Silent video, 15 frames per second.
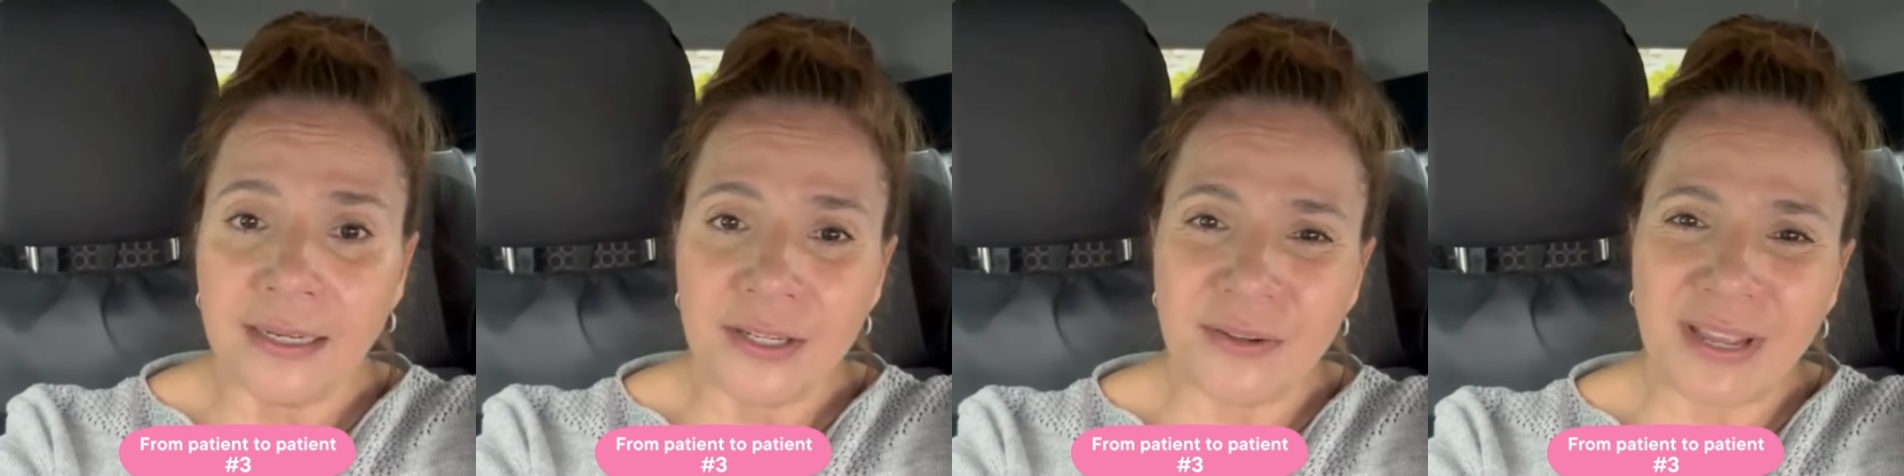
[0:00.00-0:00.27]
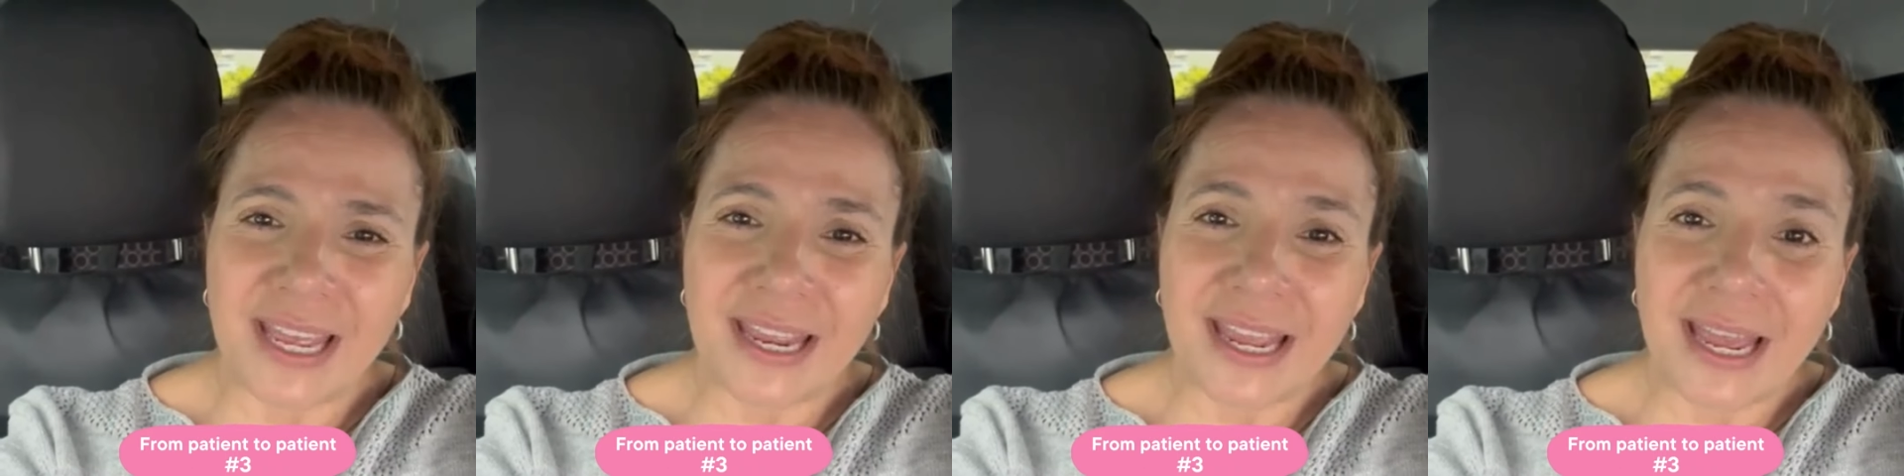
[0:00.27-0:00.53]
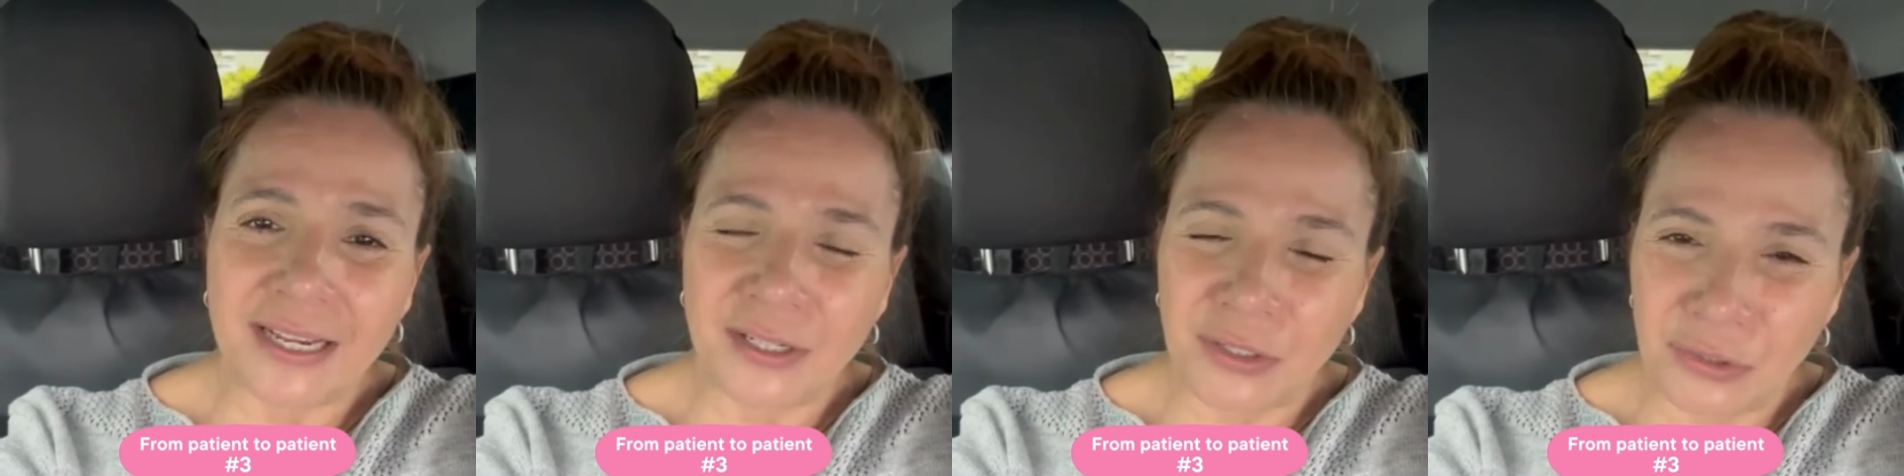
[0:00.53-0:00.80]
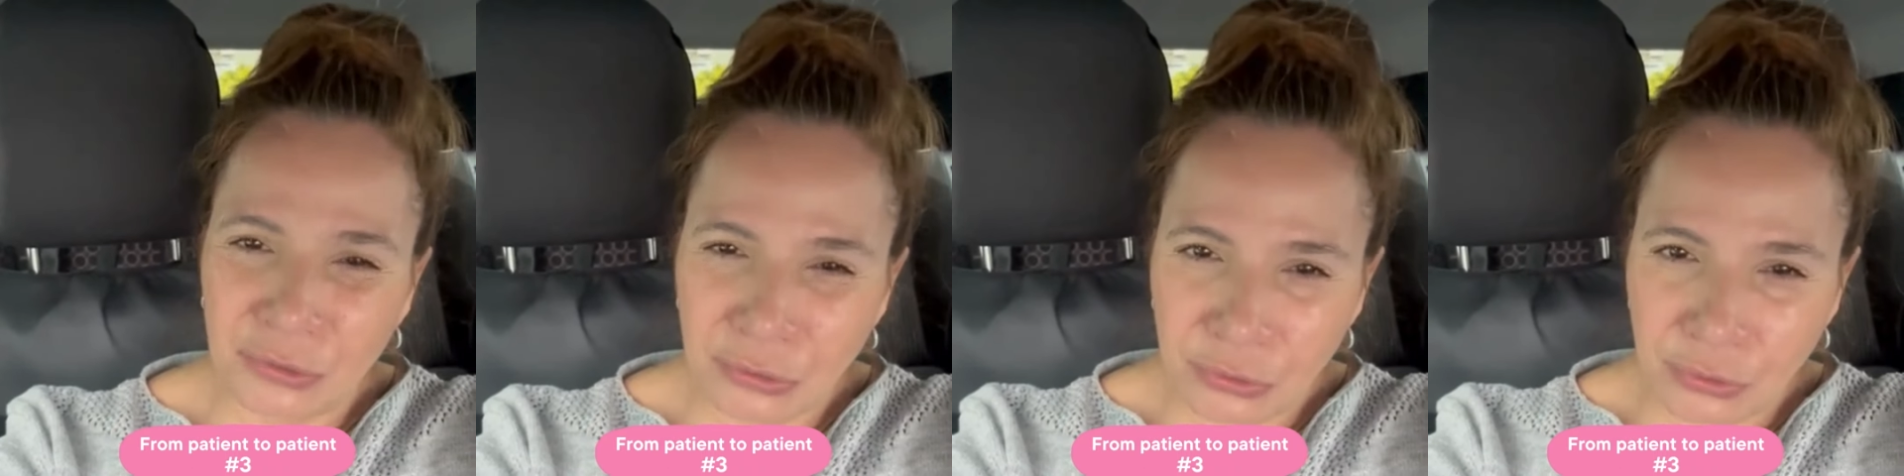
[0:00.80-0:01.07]
you get kind
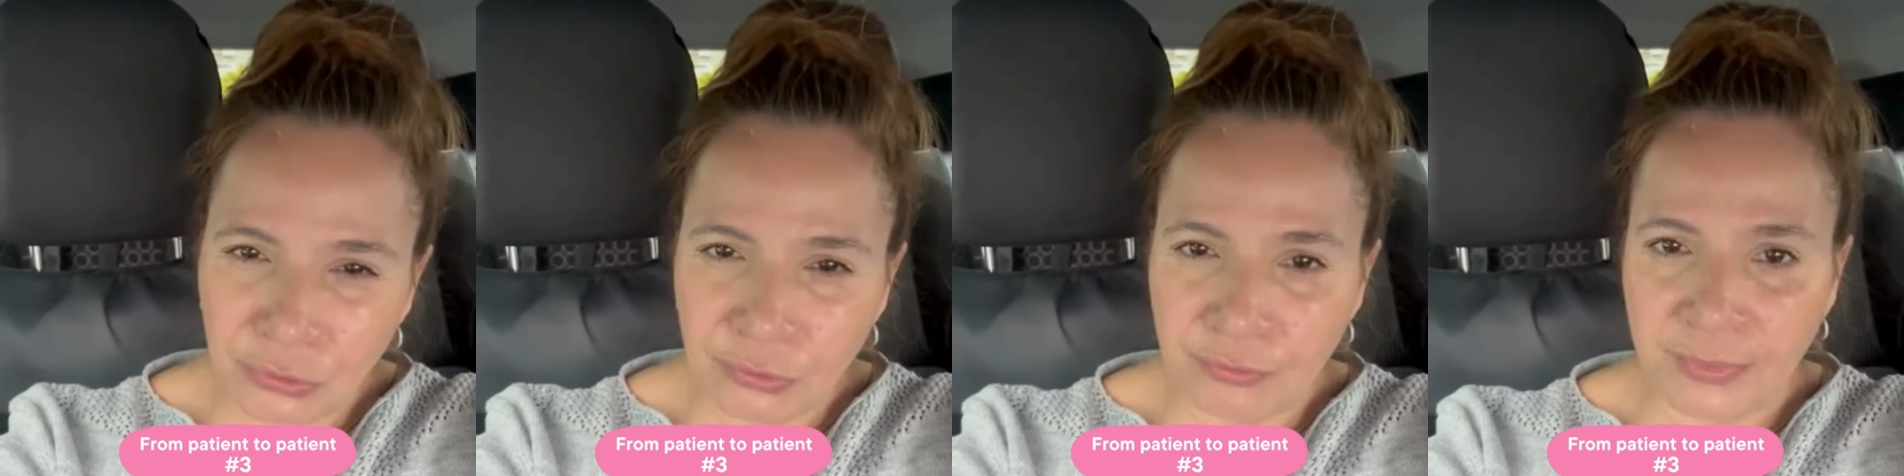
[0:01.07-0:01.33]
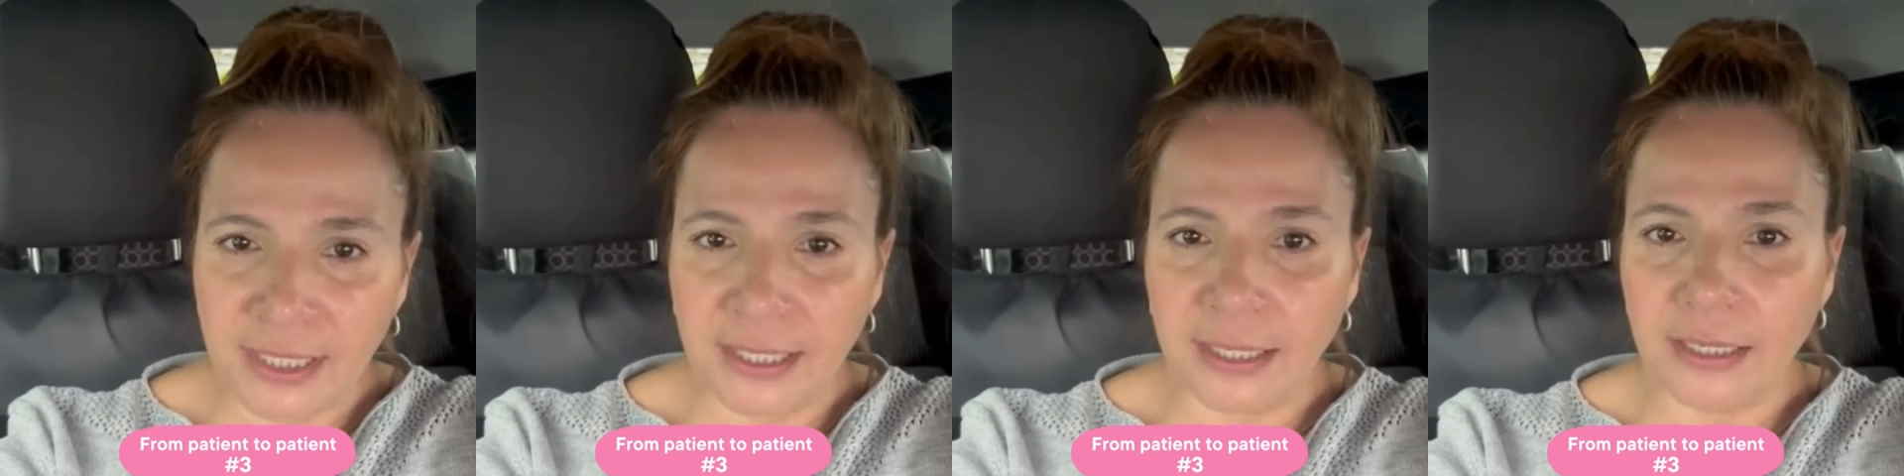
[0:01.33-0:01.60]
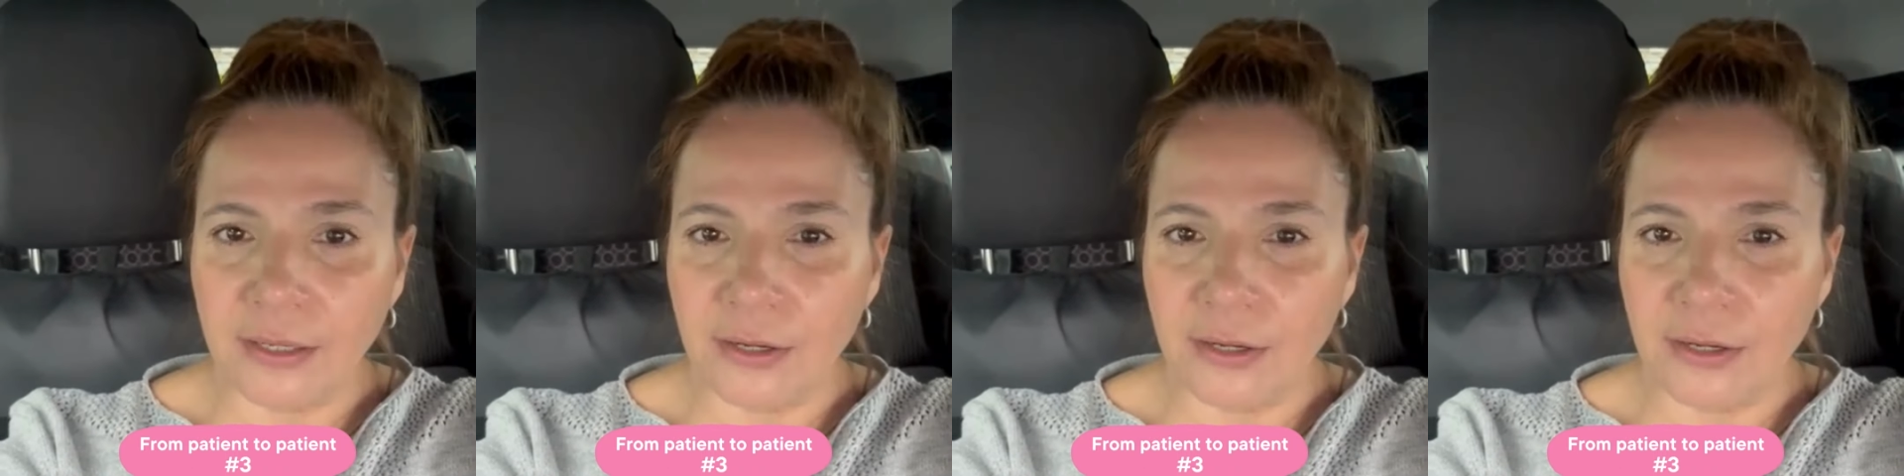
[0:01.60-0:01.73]
of gloomy,